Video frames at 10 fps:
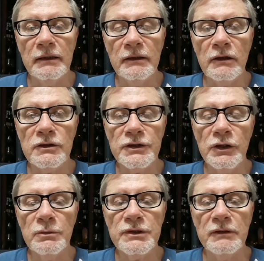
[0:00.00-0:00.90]

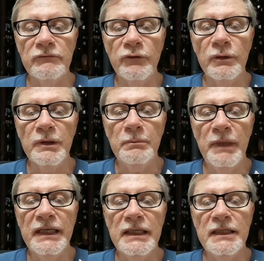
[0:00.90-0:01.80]
carcinomas can form in
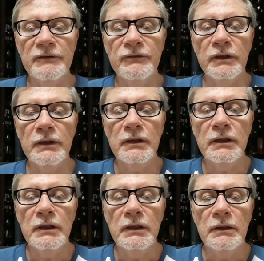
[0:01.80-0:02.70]
many different
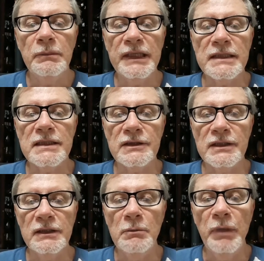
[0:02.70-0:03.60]
places
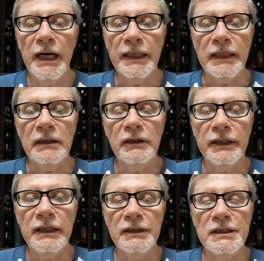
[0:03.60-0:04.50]
in the body,
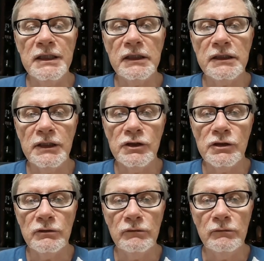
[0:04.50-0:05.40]
like in the duct
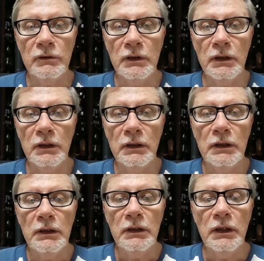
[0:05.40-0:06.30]
tissue
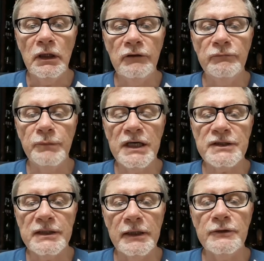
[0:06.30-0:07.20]
of breast
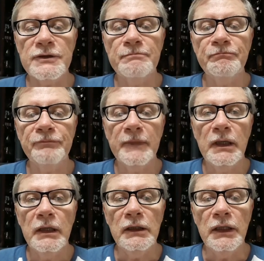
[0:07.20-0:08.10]
cells,
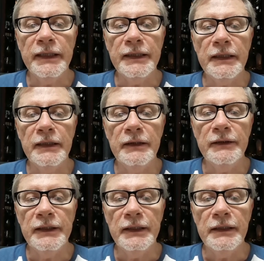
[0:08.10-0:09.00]
like in
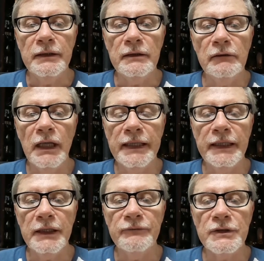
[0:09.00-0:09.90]
the
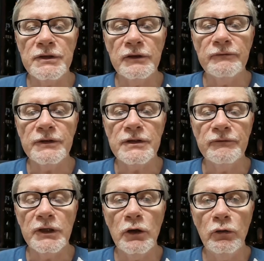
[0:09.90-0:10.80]
lining of the surface of
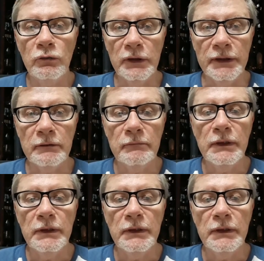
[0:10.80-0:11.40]
the colon,